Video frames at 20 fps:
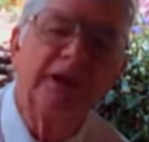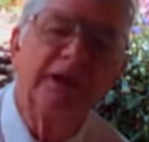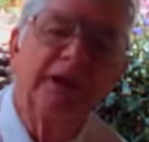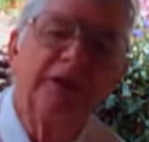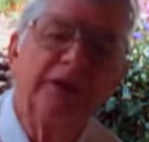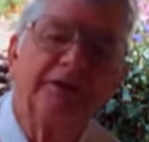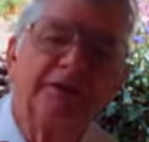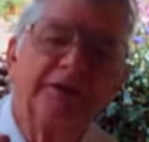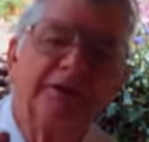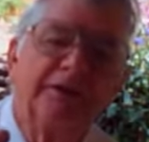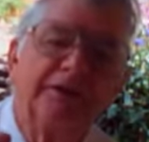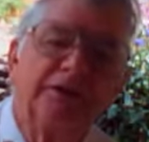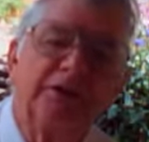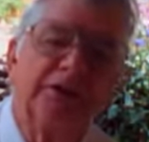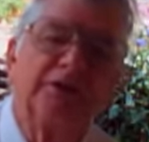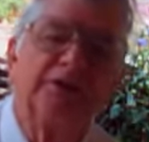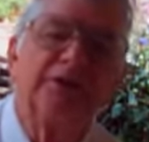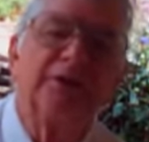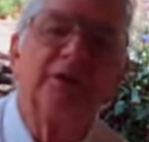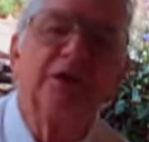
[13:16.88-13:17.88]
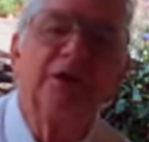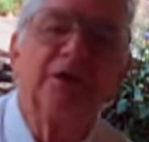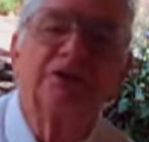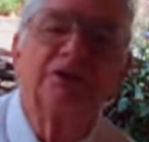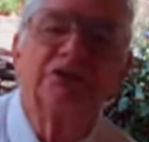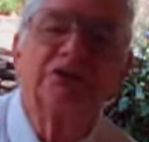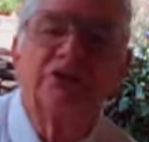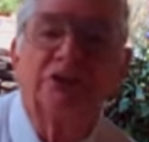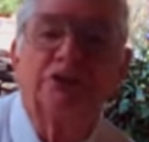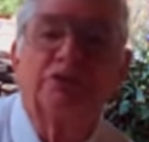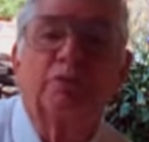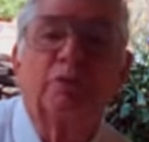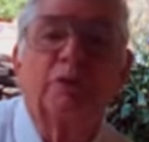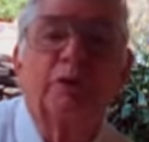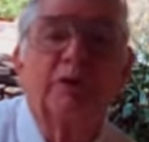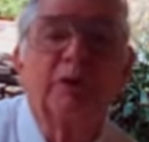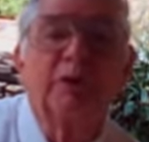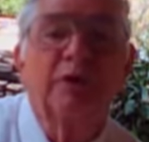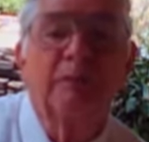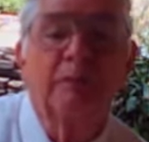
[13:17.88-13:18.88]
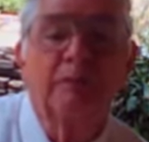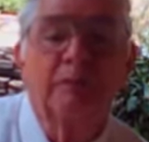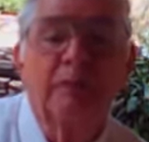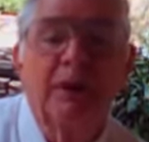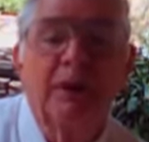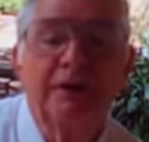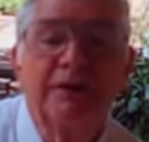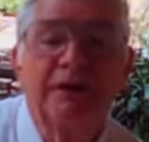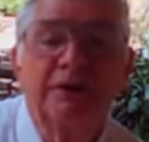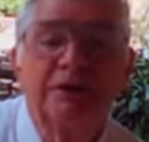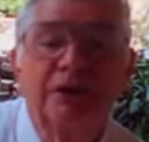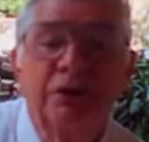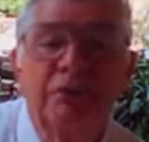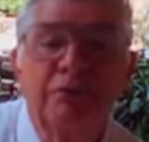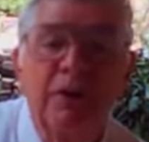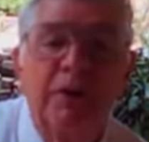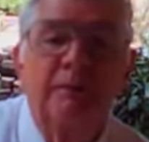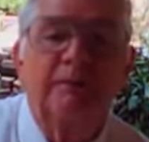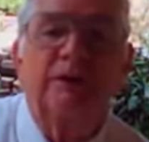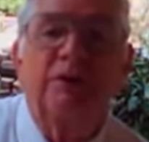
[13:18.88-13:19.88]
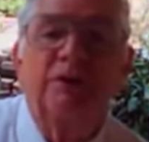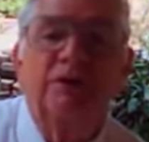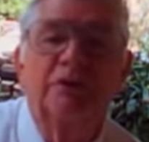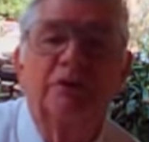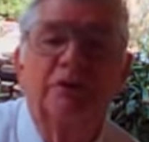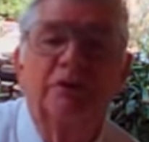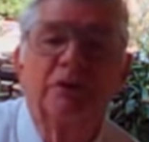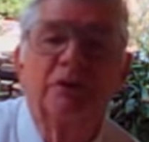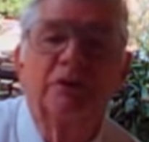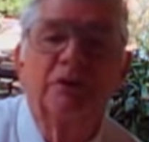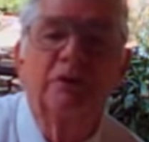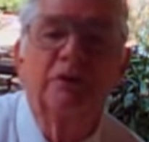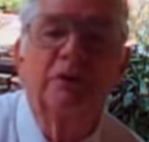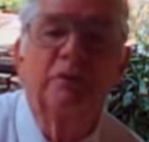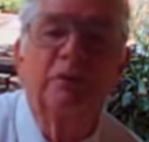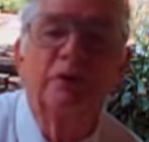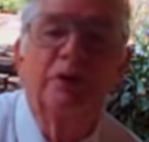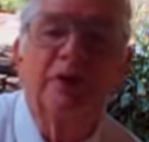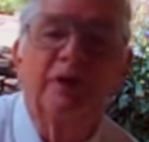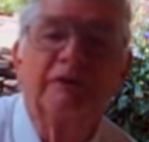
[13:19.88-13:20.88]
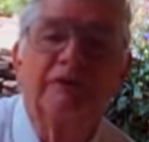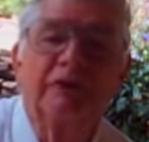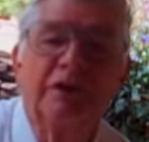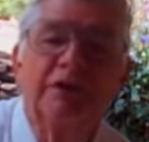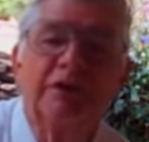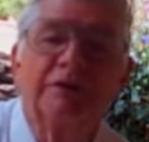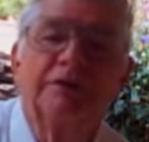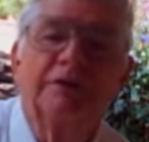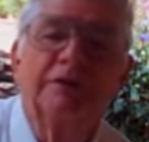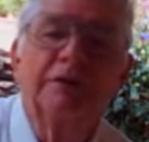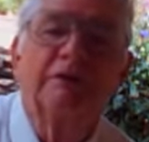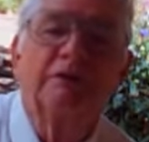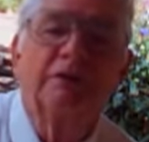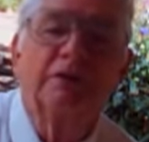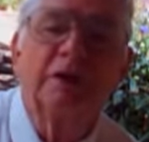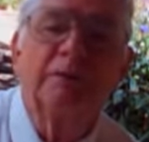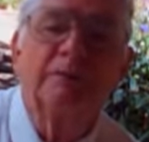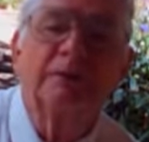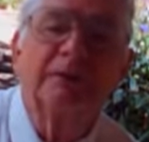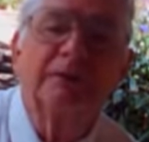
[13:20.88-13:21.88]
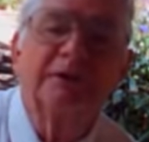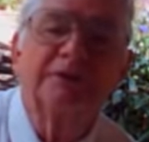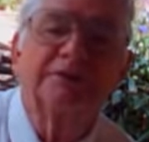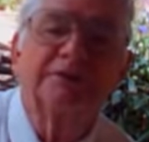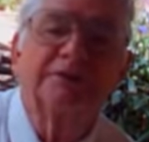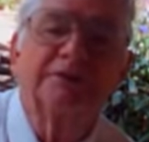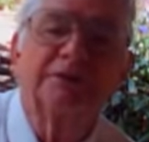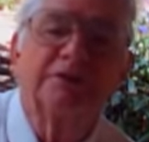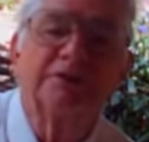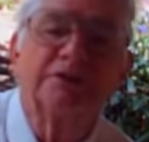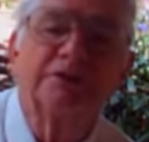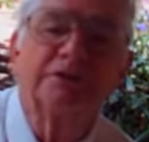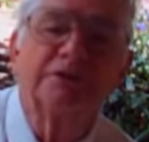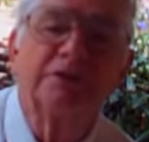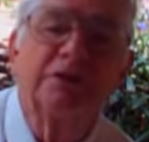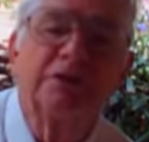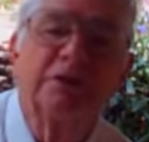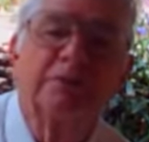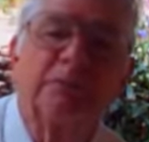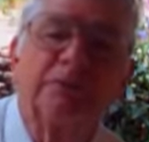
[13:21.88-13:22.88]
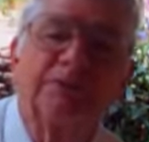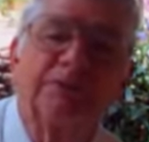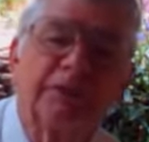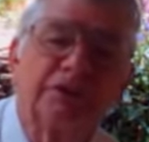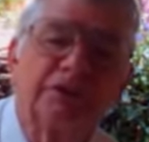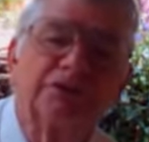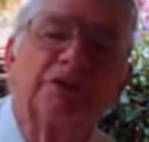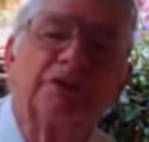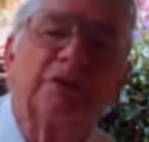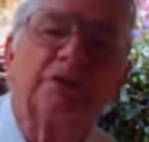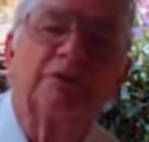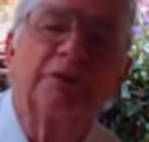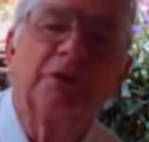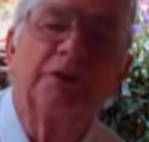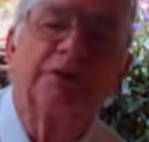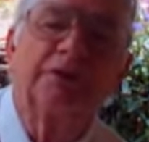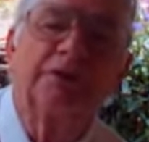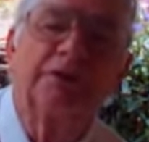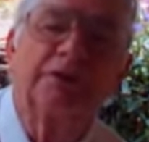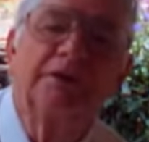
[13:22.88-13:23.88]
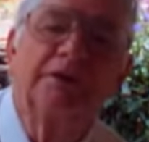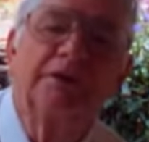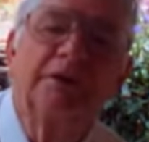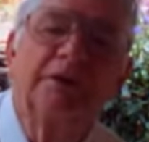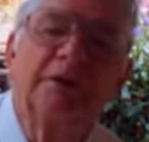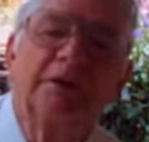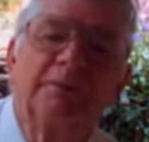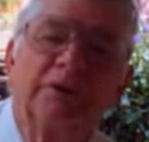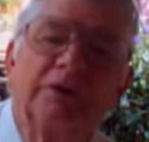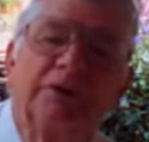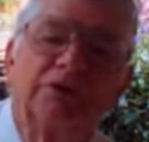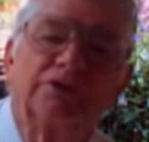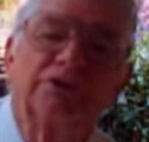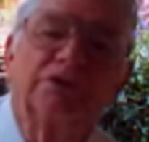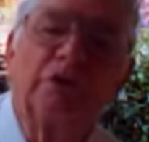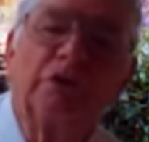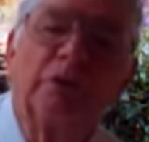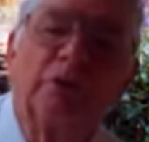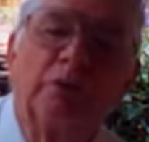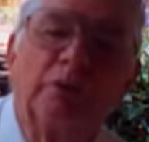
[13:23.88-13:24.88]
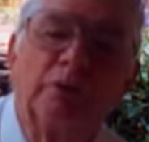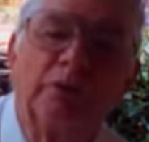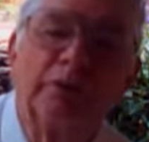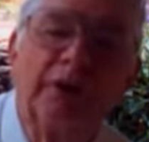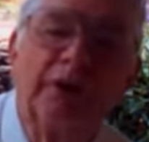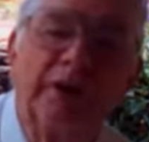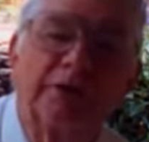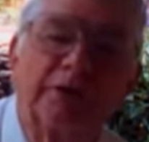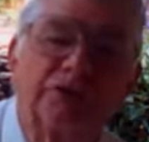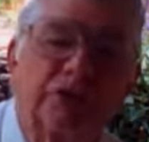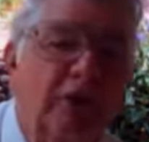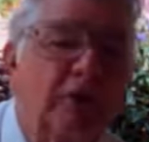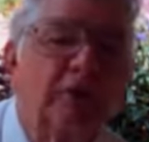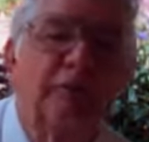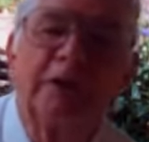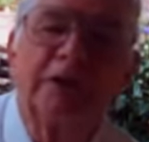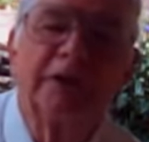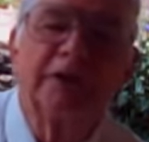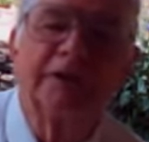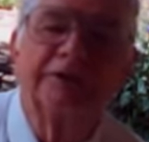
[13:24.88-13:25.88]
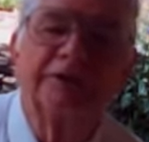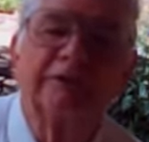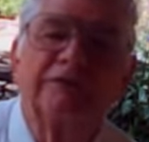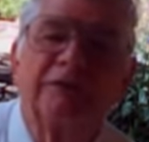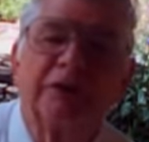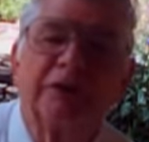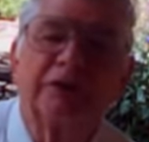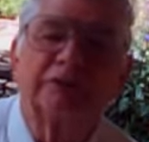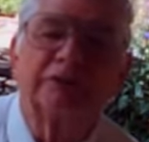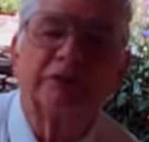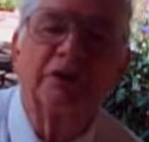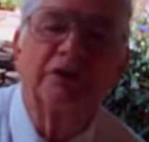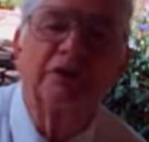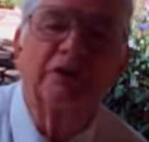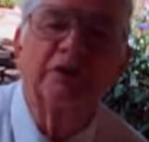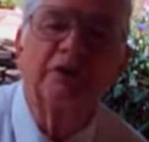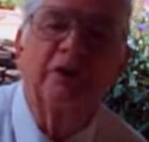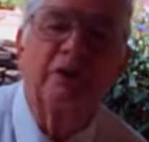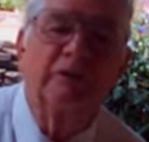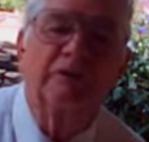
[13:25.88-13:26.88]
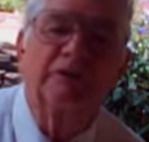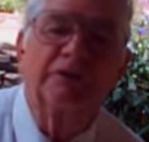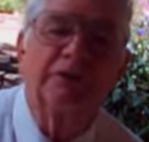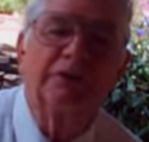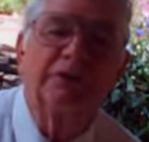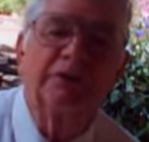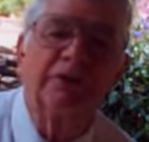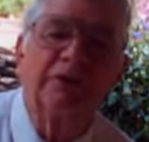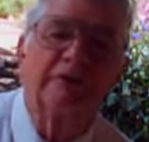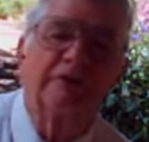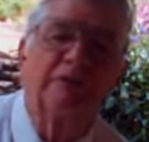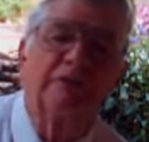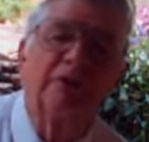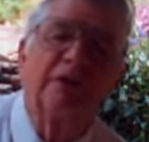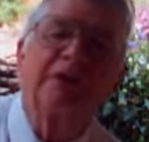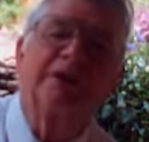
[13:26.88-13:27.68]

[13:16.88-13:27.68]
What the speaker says: that need. Since we made that commitment, we have had the devil come against us. But that's all right, because the Lord has already got the victory over the devil.